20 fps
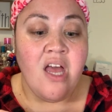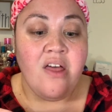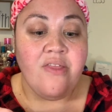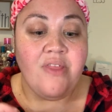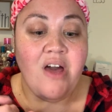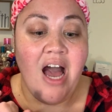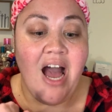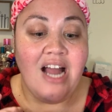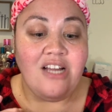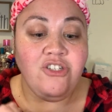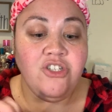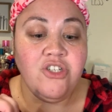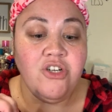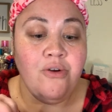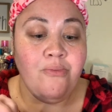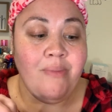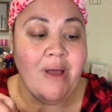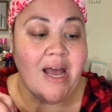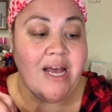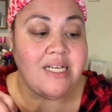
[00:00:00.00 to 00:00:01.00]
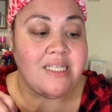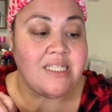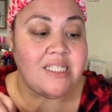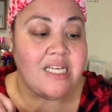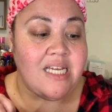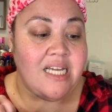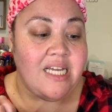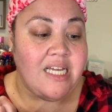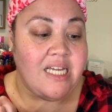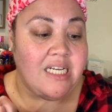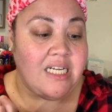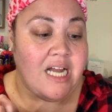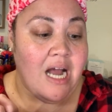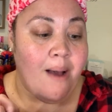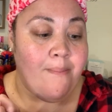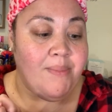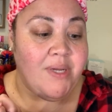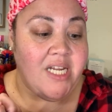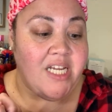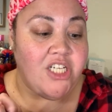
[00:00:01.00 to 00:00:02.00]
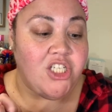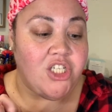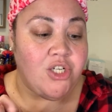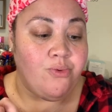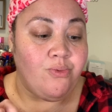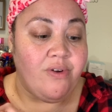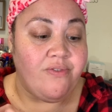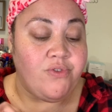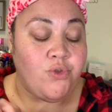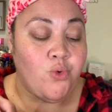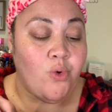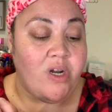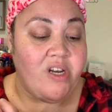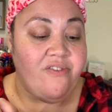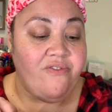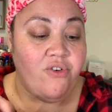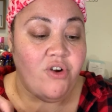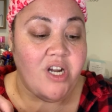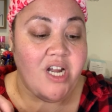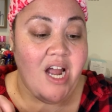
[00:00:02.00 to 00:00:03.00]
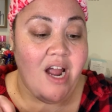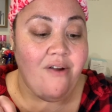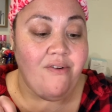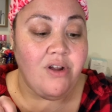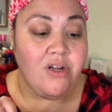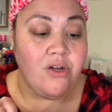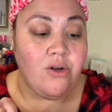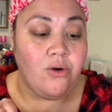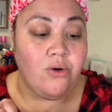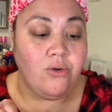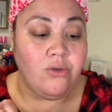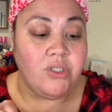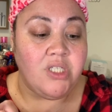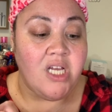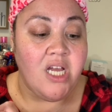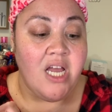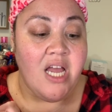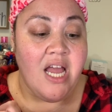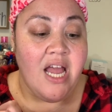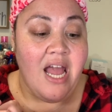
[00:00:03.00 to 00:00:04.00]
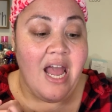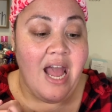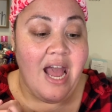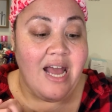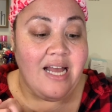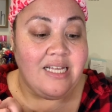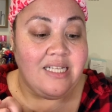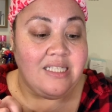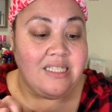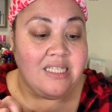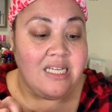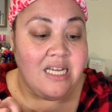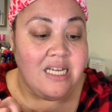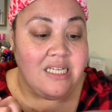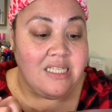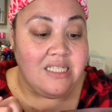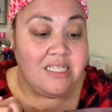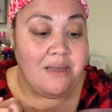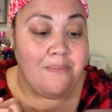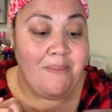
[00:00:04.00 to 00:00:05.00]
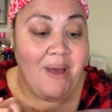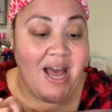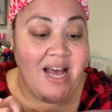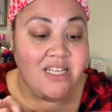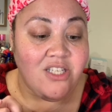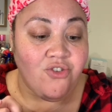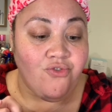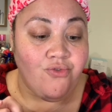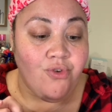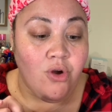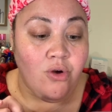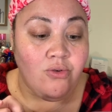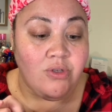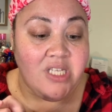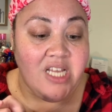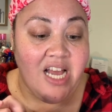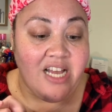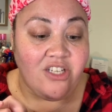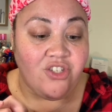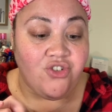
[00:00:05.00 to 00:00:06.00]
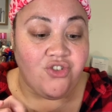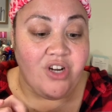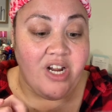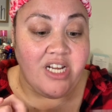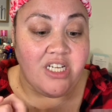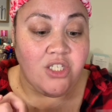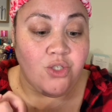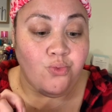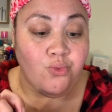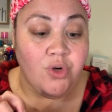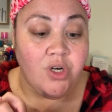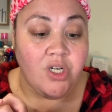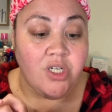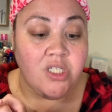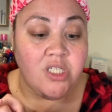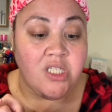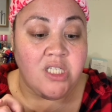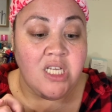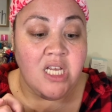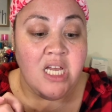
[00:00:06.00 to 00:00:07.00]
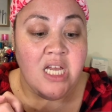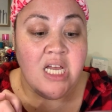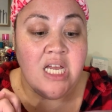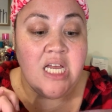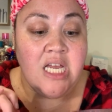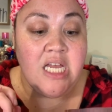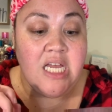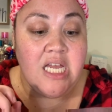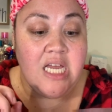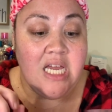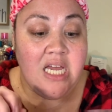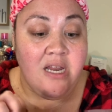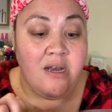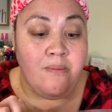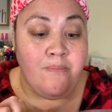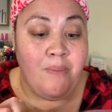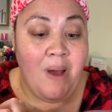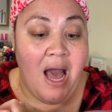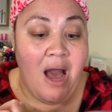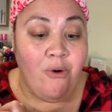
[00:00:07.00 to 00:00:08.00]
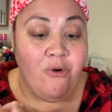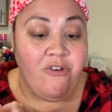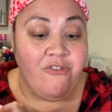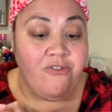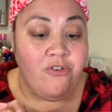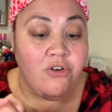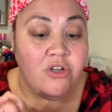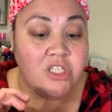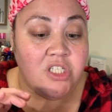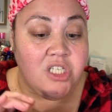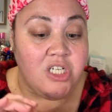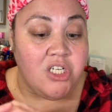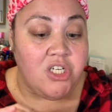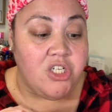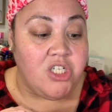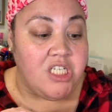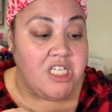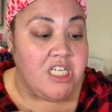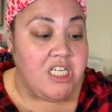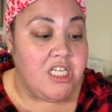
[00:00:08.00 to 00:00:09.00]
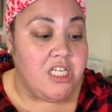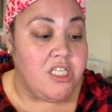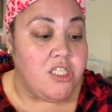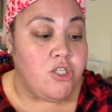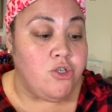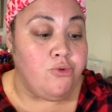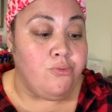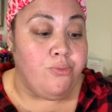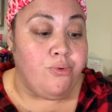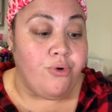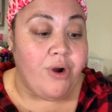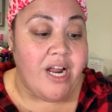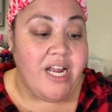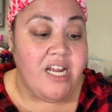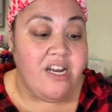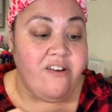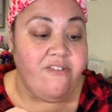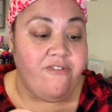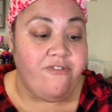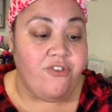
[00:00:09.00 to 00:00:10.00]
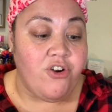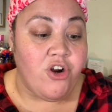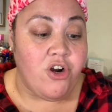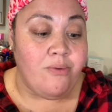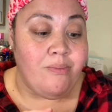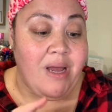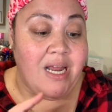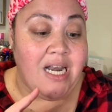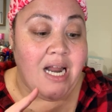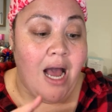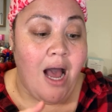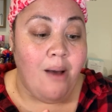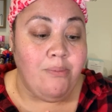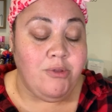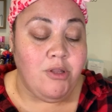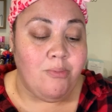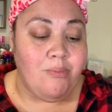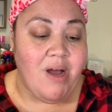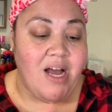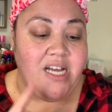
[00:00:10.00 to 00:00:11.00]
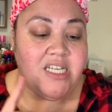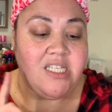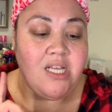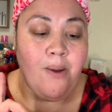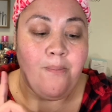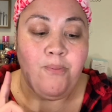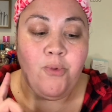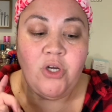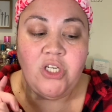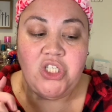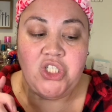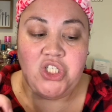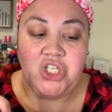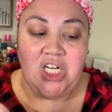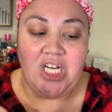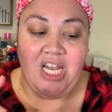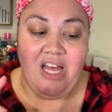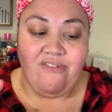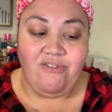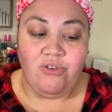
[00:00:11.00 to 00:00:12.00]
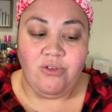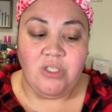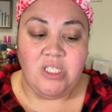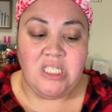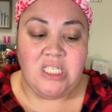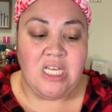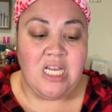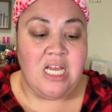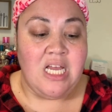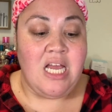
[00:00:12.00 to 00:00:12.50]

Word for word: The hydrogel mask in combination with 24 karat gold and damask rose extracts works in Powerful Synergy to brighten, firm, and optimize moisture levels.